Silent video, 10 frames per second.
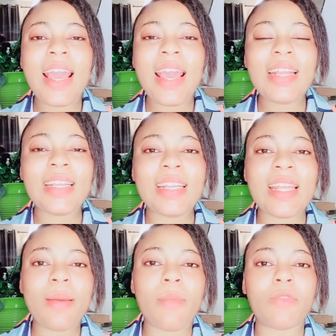in the
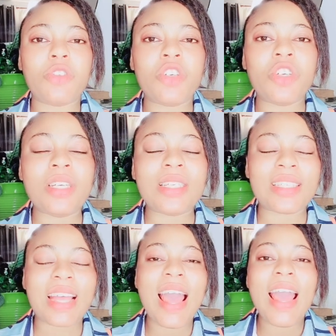name of
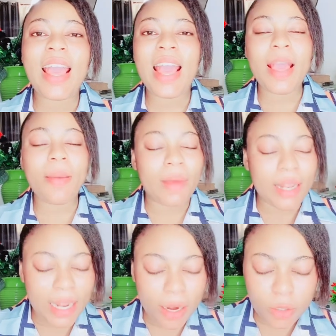Jesus.
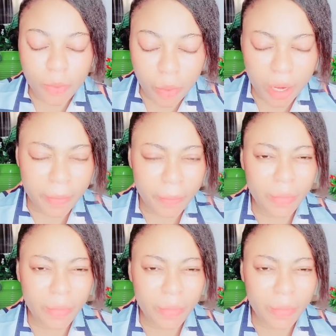Amen. Let us pray.